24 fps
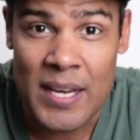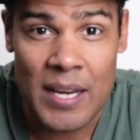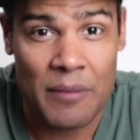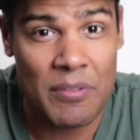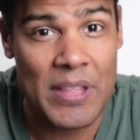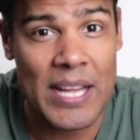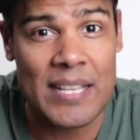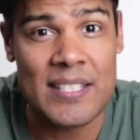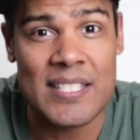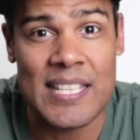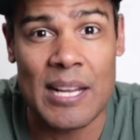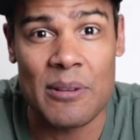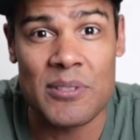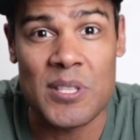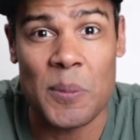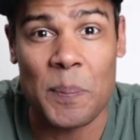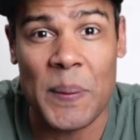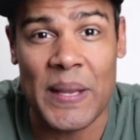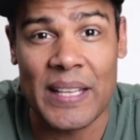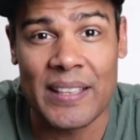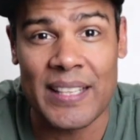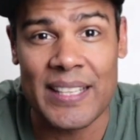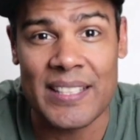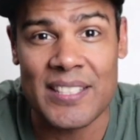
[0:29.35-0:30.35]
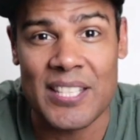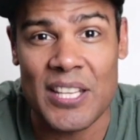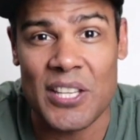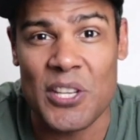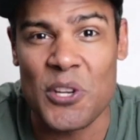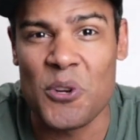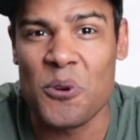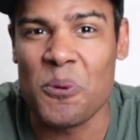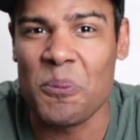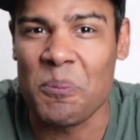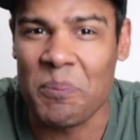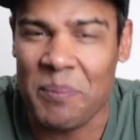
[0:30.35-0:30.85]
If that sounds appealing to
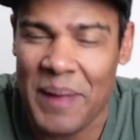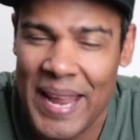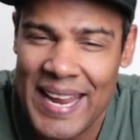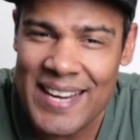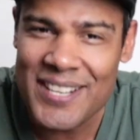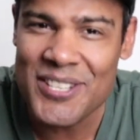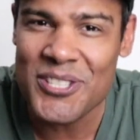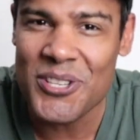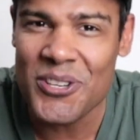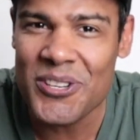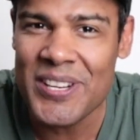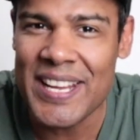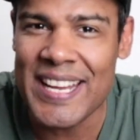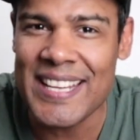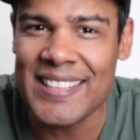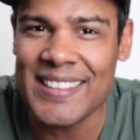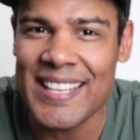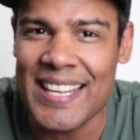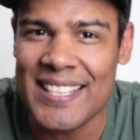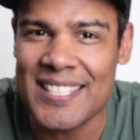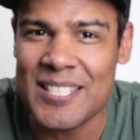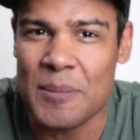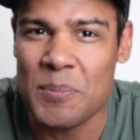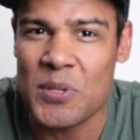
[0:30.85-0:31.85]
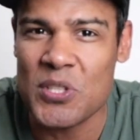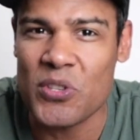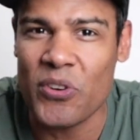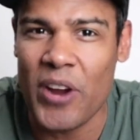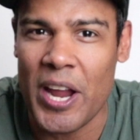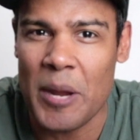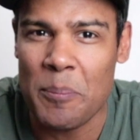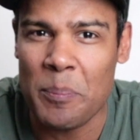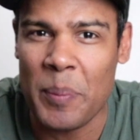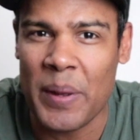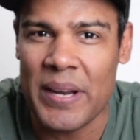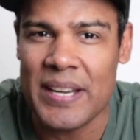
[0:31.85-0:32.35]
you, make sure to hit that
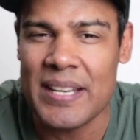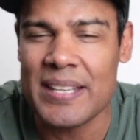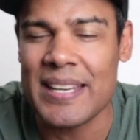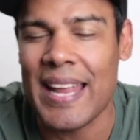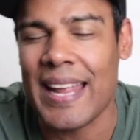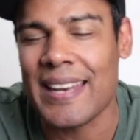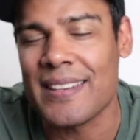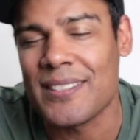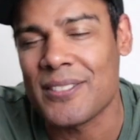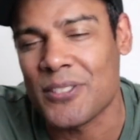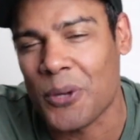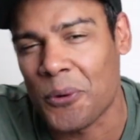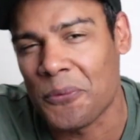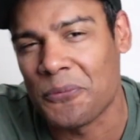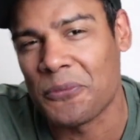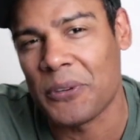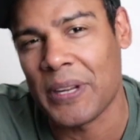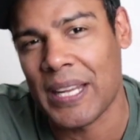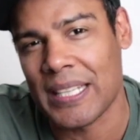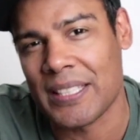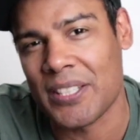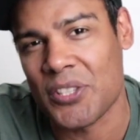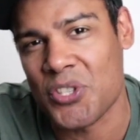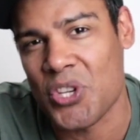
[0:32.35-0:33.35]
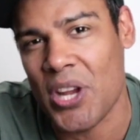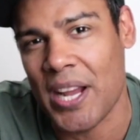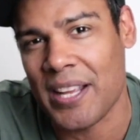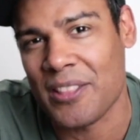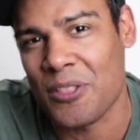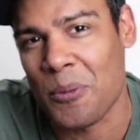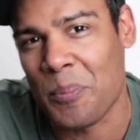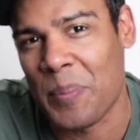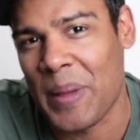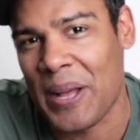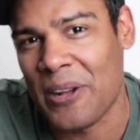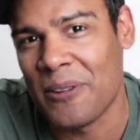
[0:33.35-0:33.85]
subscribe button and don't forget to check
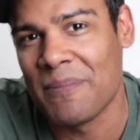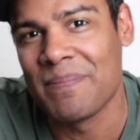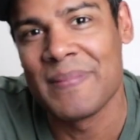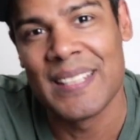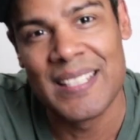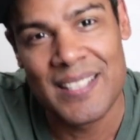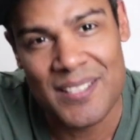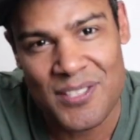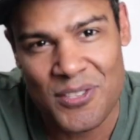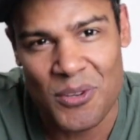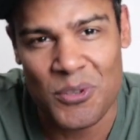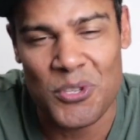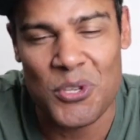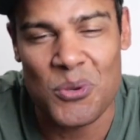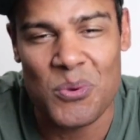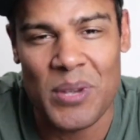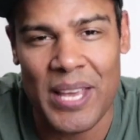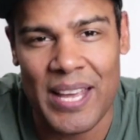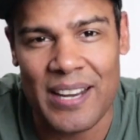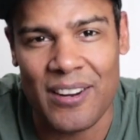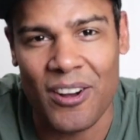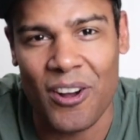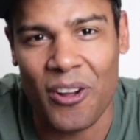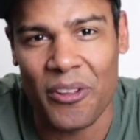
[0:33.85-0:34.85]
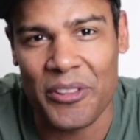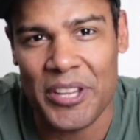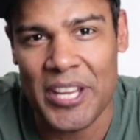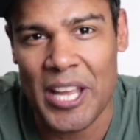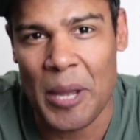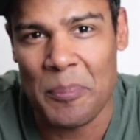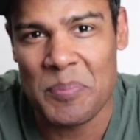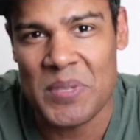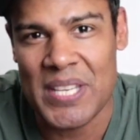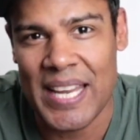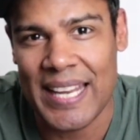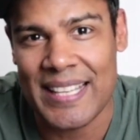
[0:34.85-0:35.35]
the bell so you get all the
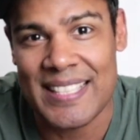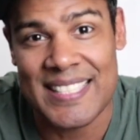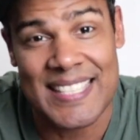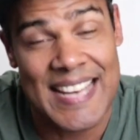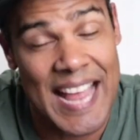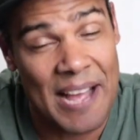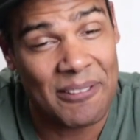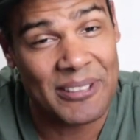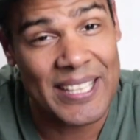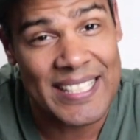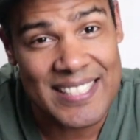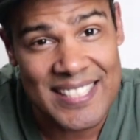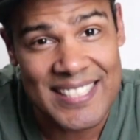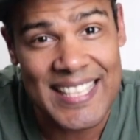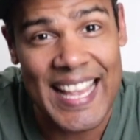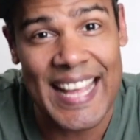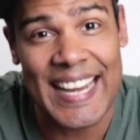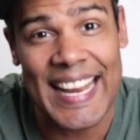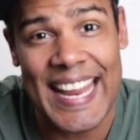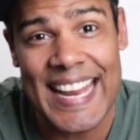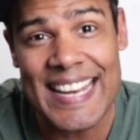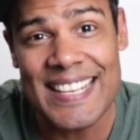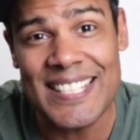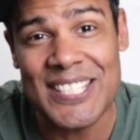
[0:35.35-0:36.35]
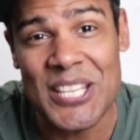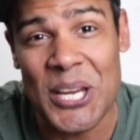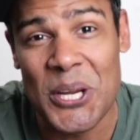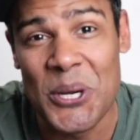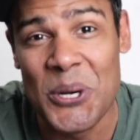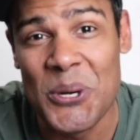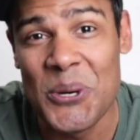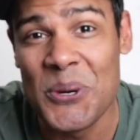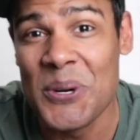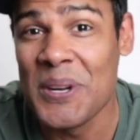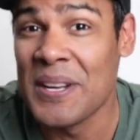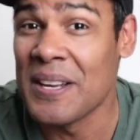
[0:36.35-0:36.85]
updates. Now let's get
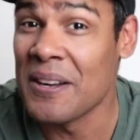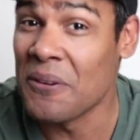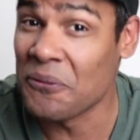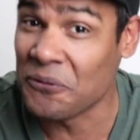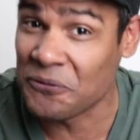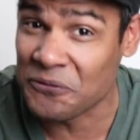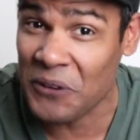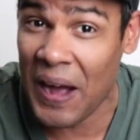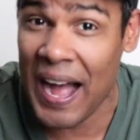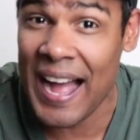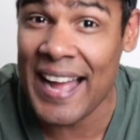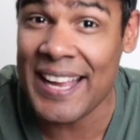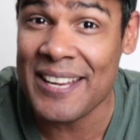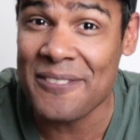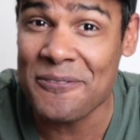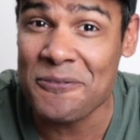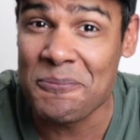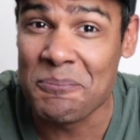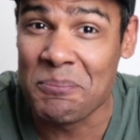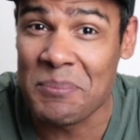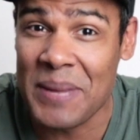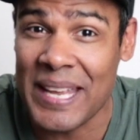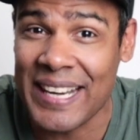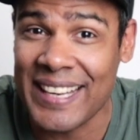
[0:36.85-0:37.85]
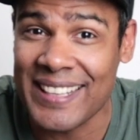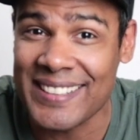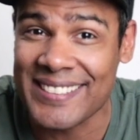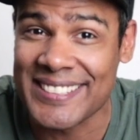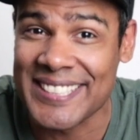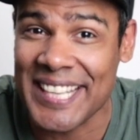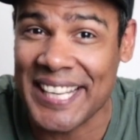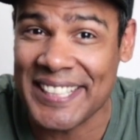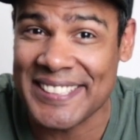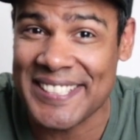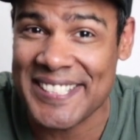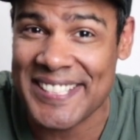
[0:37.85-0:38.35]
into 5 Minute
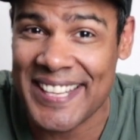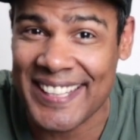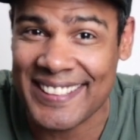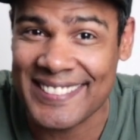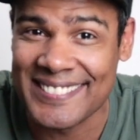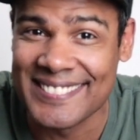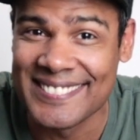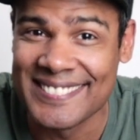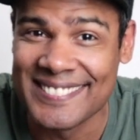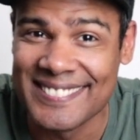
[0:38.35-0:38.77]
Dungeon.